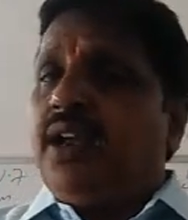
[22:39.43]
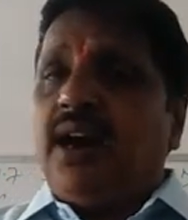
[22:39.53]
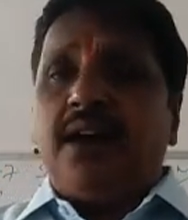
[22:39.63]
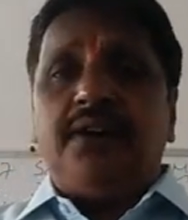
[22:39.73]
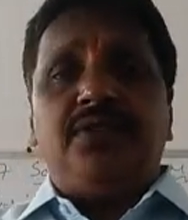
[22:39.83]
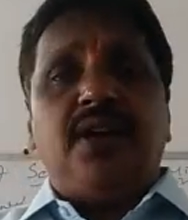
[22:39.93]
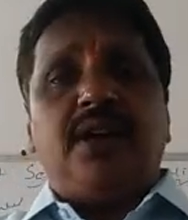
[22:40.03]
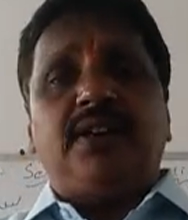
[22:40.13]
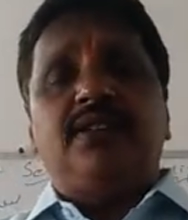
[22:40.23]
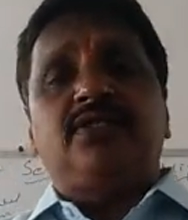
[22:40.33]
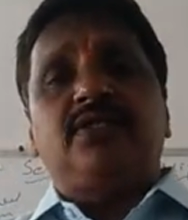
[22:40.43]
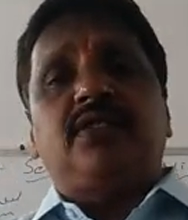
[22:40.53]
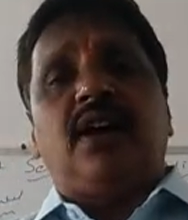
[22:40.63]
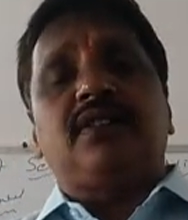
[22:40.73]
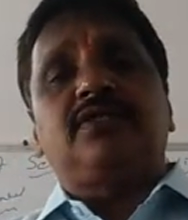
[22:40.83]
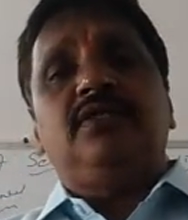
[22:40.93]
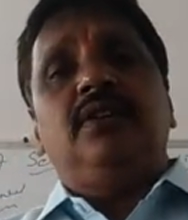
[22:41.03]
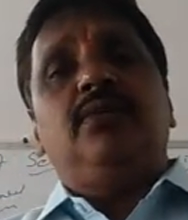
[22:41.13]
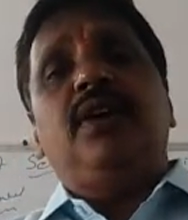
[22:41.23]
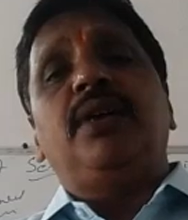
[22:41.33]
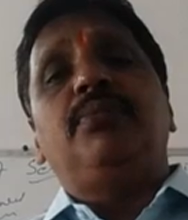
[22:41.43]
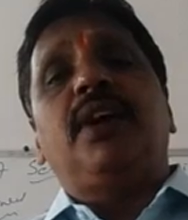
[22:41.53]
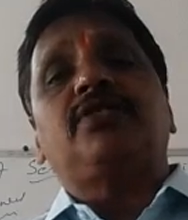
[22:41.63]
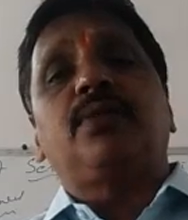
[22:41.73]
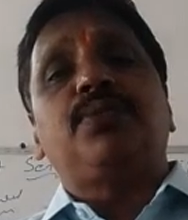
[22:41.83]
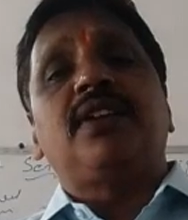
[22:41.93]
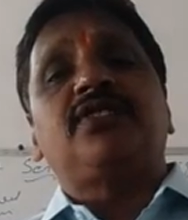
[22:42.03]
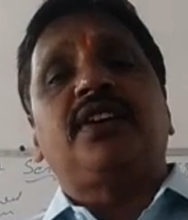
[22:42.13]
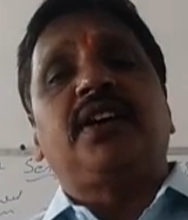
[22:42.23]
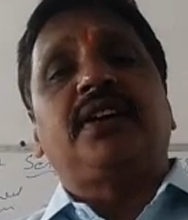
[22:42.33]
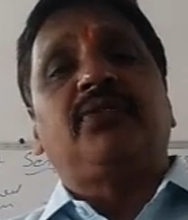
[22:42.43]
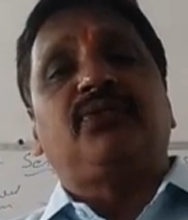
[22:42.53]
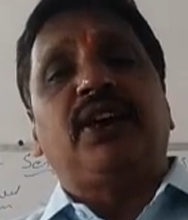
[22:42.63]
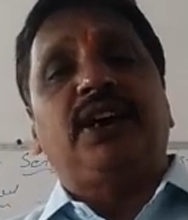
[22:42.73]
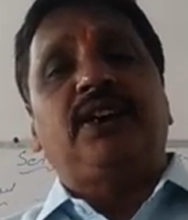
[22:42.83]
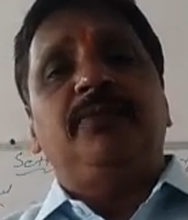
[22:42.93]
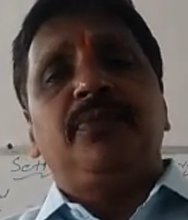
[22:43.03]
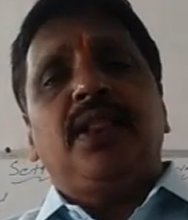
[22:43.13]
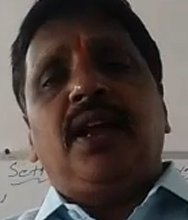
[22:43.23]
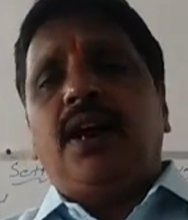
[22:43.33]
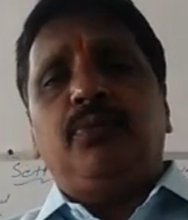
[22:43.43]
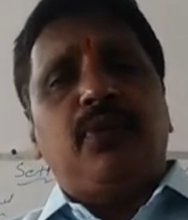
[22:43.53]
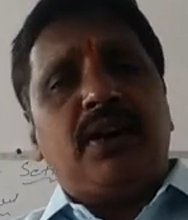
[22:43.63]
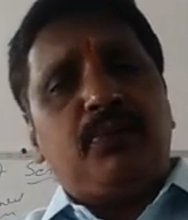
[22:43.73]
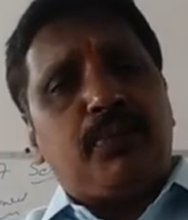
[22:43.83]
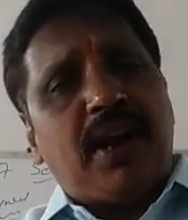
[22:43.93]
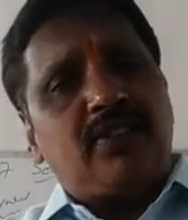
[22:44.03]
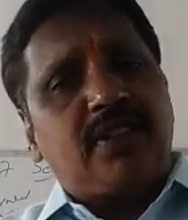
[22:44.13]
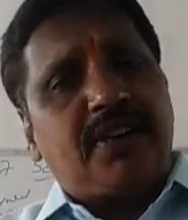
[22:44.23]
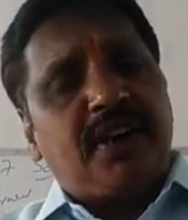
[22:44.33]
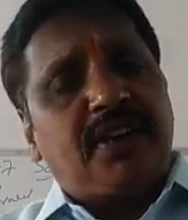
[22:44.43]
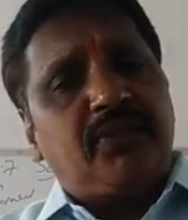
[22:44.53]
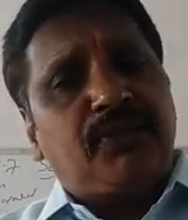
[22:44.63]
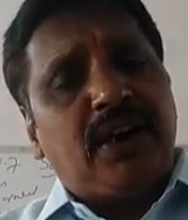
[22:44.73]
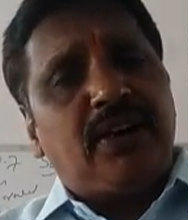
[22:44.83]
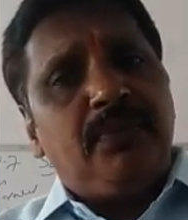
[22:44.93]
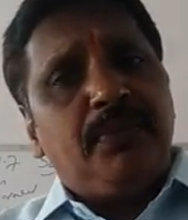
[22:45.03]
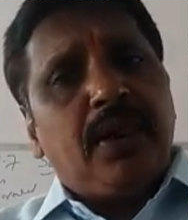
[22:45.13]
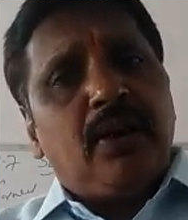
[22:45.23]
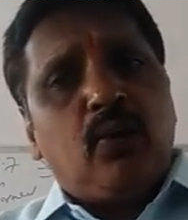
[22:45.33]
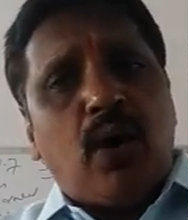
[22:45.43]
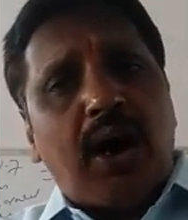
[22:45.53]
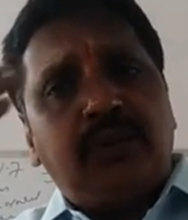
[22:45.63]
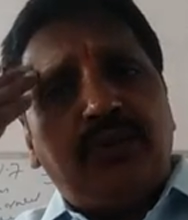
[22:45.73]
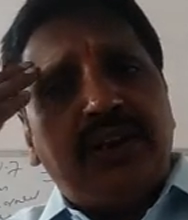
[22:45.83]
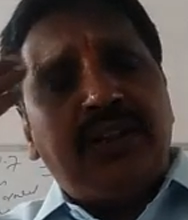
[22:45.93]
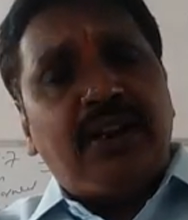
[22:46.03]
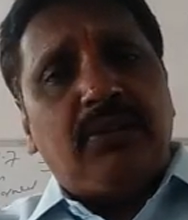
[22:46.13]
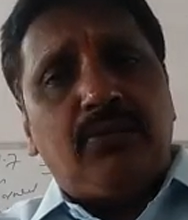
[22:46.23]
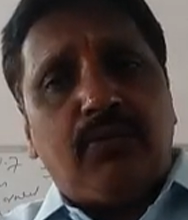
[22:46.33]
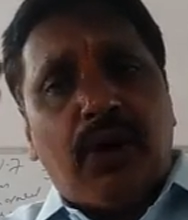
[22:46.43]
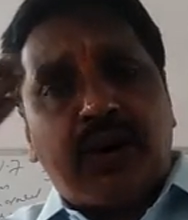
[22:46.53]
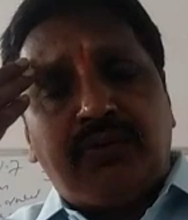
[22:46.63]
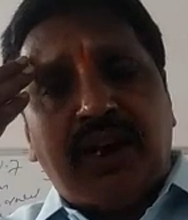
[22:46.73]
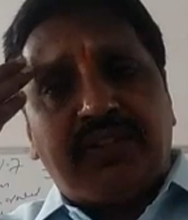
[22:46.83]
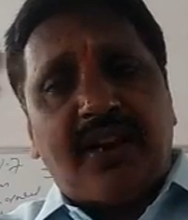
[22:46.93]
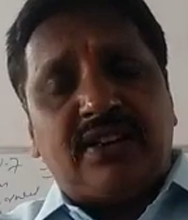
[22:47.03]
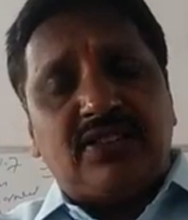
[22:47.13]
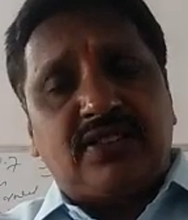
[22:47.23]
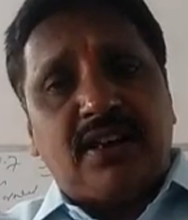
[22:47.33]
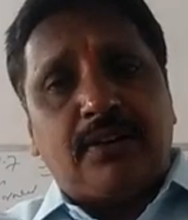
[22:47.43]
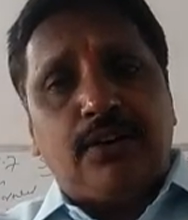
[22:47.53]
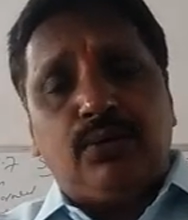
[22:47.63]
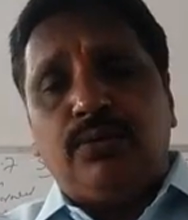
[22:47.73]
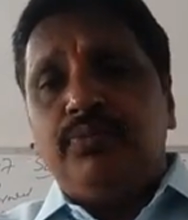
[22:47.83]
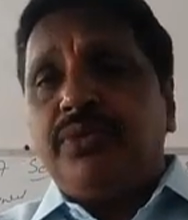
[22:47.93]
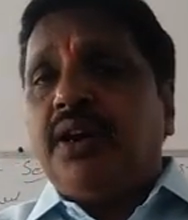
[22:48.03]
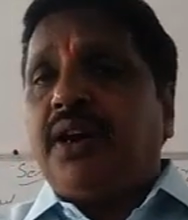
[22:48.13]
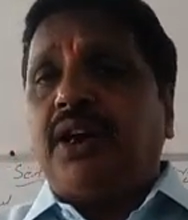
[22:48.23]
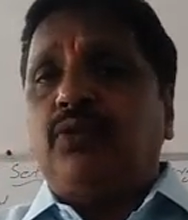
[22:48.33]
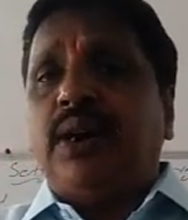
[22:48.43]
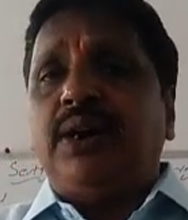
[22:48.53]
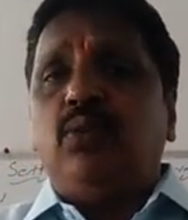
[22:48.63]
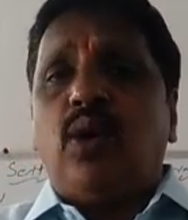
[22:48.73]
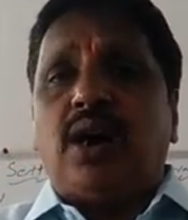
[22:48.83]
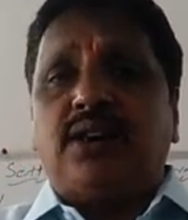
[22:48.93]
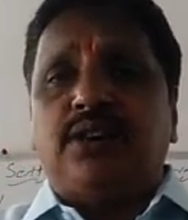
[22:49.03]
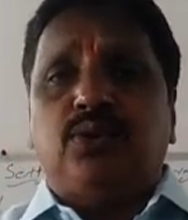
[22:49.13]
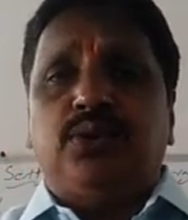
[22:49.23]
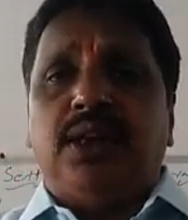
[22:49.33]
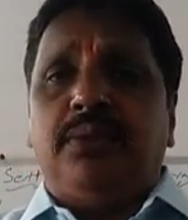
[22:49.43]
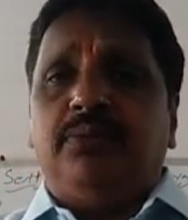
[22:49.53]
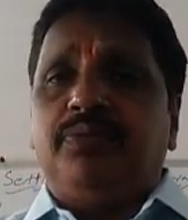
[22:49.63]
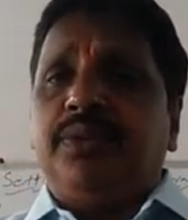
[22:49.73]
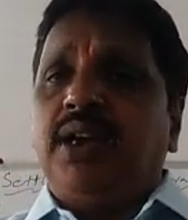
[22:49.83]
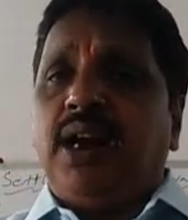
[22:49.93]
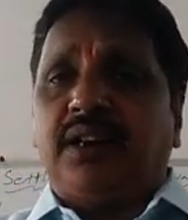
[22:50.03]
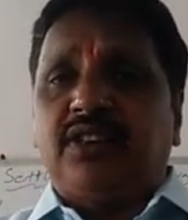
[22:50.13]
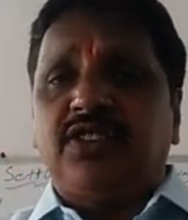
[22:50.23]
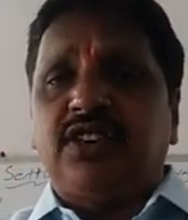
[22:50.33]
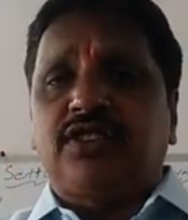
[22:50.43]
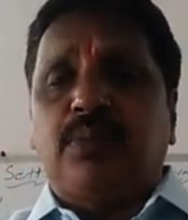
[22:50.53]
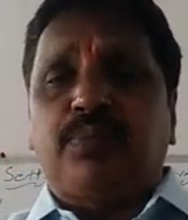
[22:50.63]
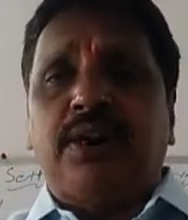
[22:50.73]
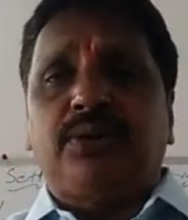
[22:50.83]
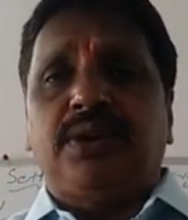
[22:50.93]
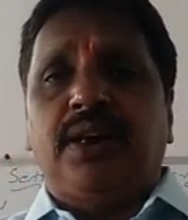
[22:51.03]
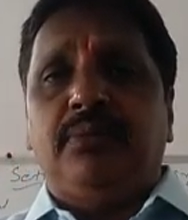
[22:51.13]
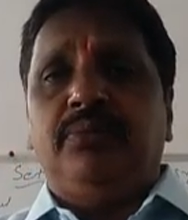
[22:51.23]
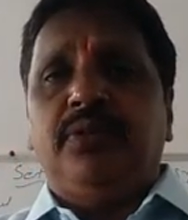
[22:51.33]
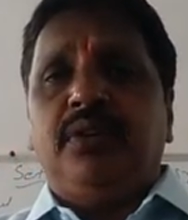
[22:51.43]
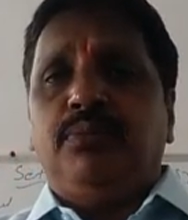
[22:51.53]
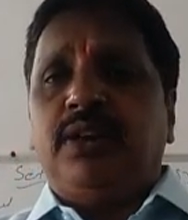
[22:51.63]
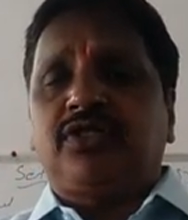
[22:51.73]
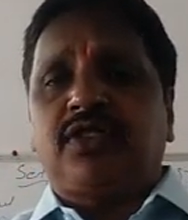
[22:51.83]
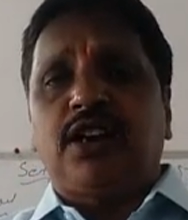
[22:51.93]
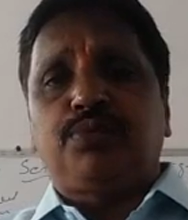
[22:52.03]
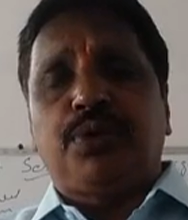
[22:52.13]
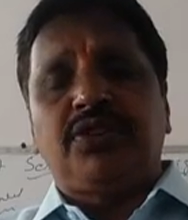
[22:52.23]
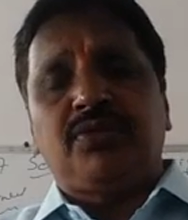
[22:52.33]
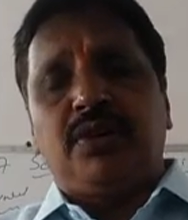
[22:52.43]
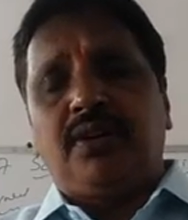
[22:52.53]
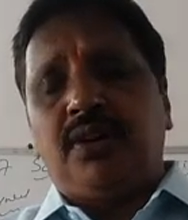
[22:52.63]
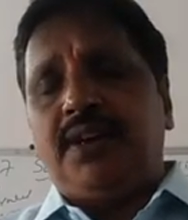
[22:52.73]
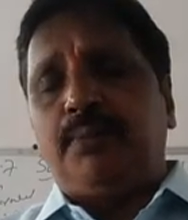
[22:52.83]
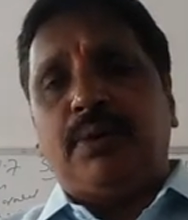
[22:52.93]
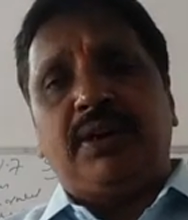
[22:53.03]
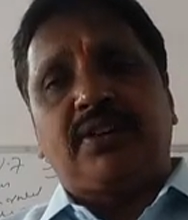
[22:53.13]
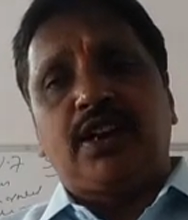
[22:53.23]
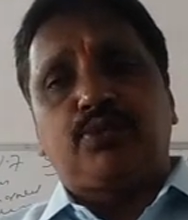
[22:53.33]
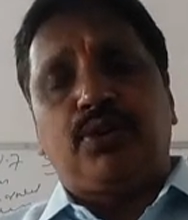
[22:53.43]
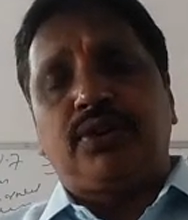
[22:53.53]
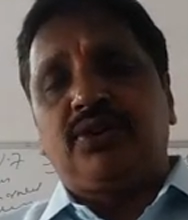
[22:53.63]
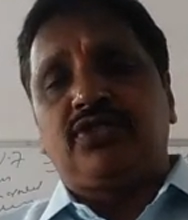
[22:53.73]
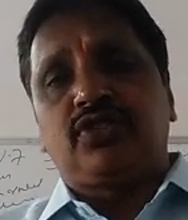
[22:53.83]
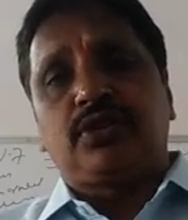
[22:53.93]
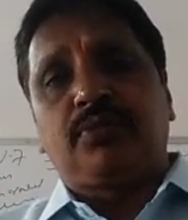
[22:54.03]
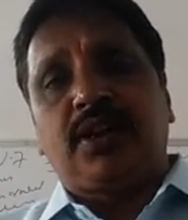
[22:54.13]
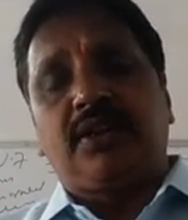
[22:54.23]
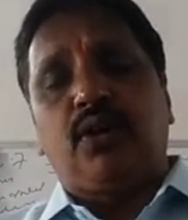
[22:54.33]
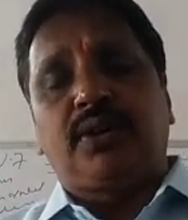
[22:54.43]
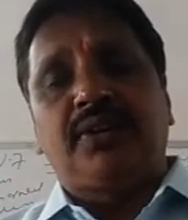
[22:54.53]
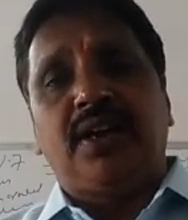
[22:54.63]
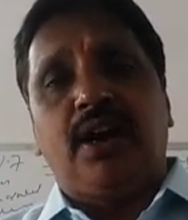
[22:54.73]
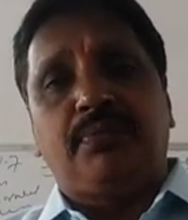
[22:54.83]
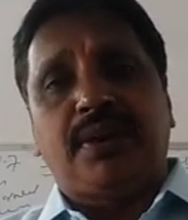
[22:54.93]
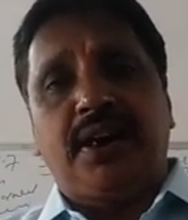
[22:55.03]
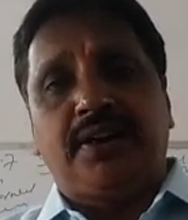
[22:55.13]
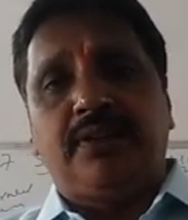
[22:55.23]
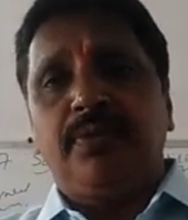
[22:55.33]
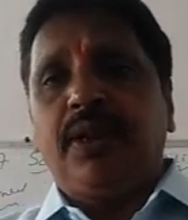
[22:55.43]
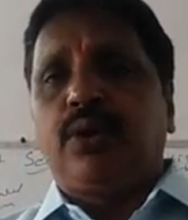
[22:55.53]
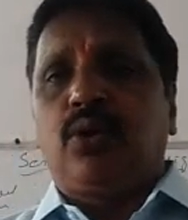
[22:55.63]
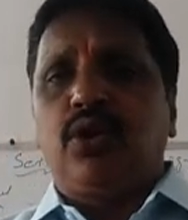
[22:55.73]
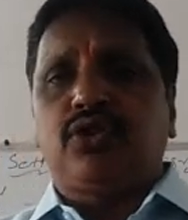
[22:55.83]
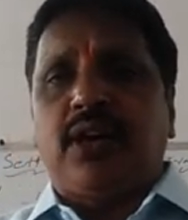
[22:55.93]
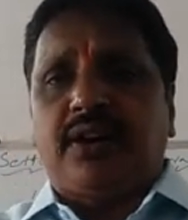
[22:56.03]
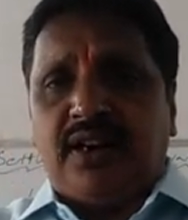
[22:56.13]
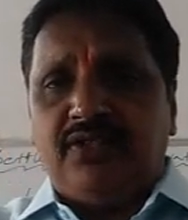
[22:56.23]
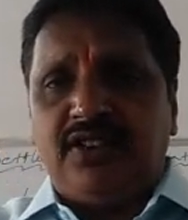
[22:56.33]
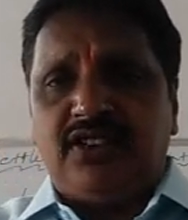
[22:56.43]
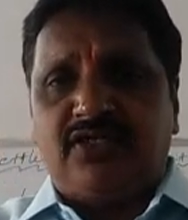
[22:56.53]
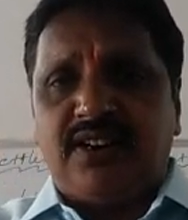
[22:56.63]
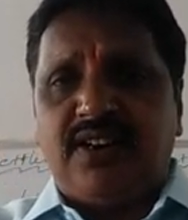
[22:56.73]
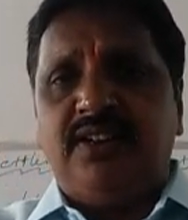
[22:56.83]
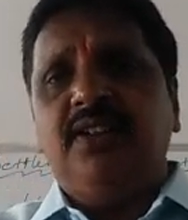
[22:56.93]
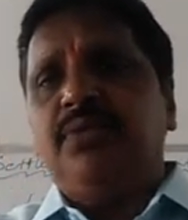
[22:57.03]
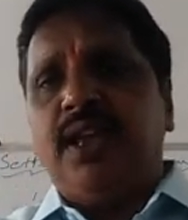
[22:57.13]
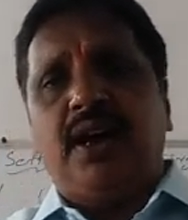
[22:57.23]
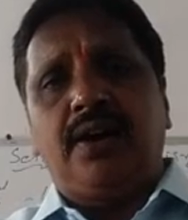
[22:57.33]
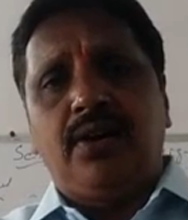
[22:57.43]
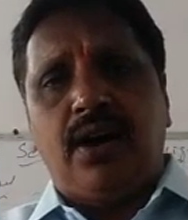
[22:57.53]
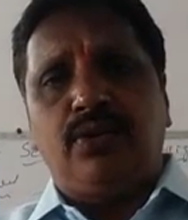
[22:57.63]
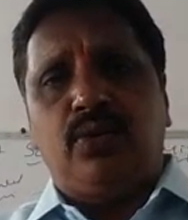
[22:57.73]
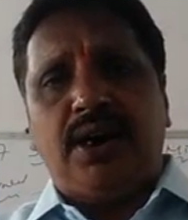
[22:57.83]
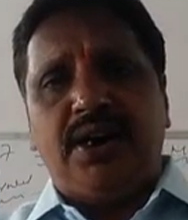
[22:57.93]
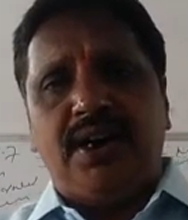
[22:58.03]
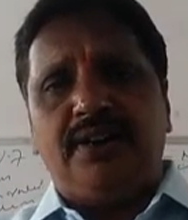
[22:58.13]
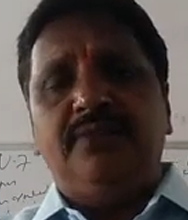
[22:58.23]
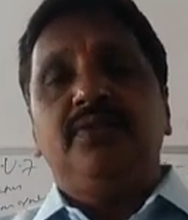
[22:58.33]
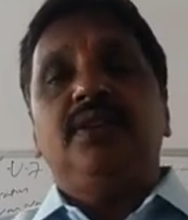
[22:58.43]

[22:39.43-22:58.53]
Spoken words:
And that is because where master plans are getting failed. And when plans are getting failed, what way authorities can give required water to them, electricity supply to them, bus transport, any public transport system, how can they operate? Roads are congested, they are not widened.